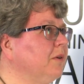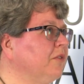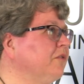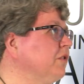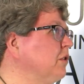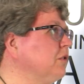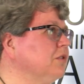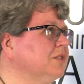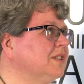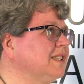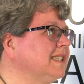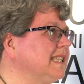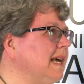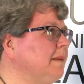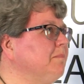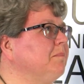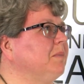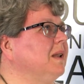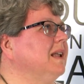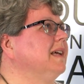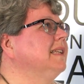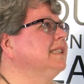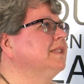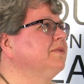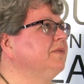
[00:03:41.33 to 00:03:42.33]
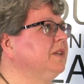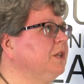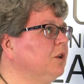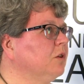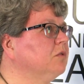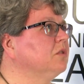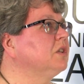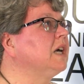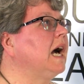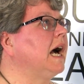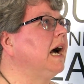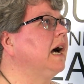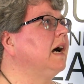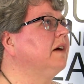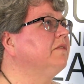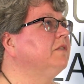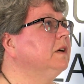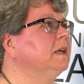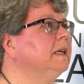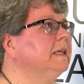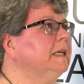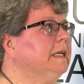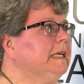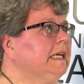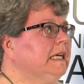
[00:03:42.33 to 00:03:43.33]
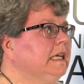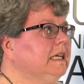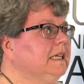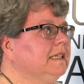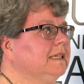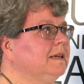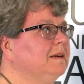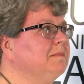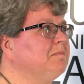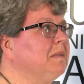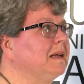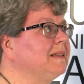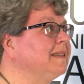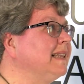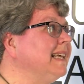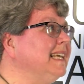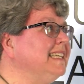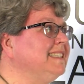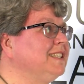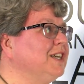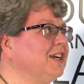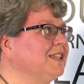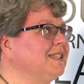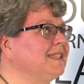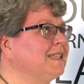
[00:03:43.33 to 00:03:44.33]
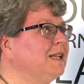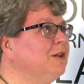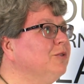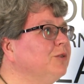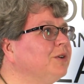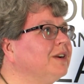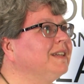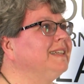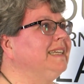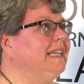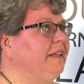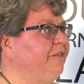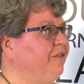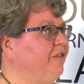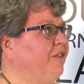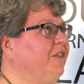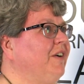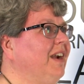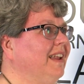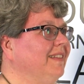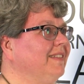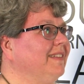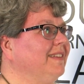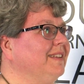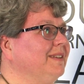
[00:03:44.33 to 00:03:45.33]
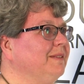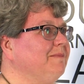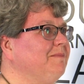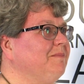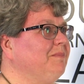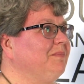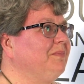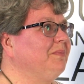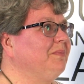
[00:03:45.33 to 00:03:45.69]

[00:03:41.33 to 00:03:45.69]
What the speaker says: Of course some plants we don't have, but they just look different.